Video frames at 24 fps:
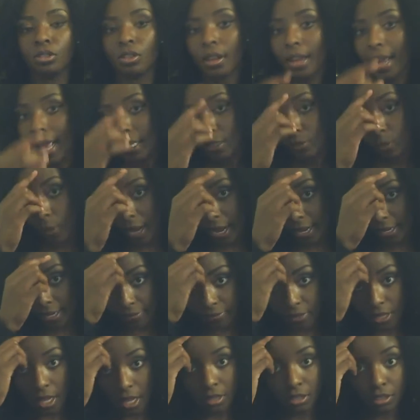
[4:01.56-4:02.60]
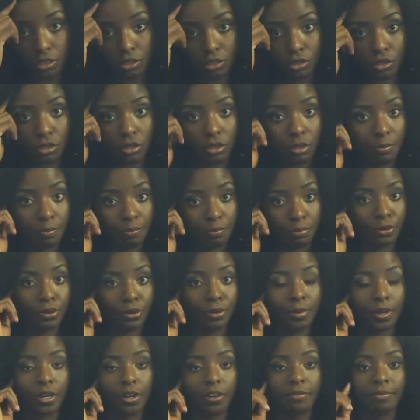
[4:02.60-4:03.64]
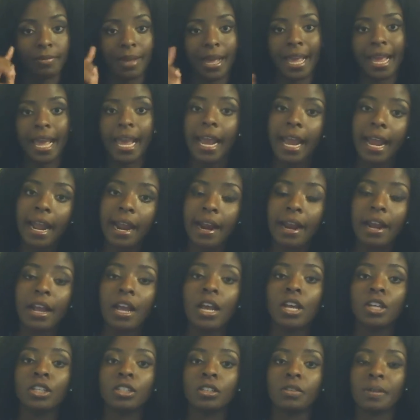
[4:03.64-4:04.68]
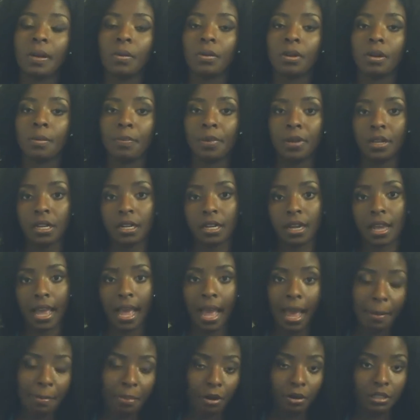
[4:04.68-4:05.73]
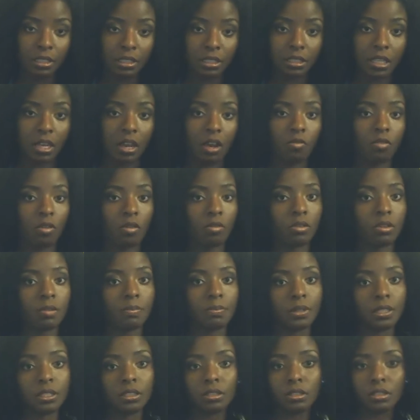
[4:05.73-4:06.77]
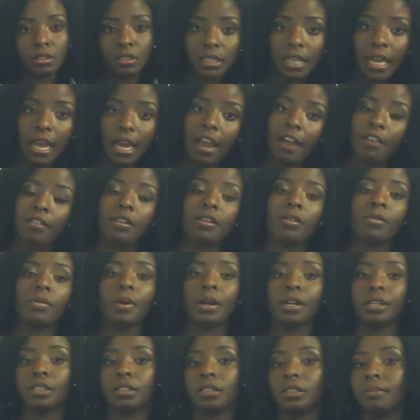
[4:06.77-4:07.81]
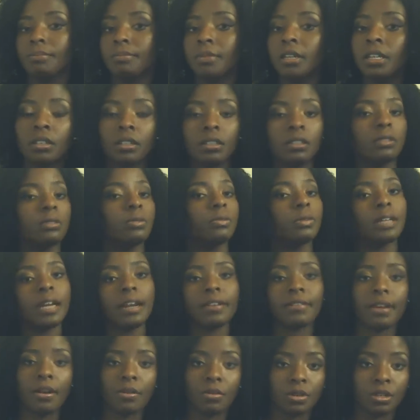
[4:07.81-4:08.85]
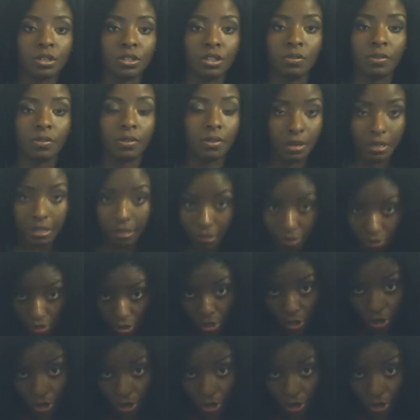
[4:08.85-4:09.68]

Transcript: So that's why I left out, you know, the perimeter of my hair. So if I want to put it in a high ponytail, if I want to put it to the side, I want to wear it in the middle, whatever I want to do, for I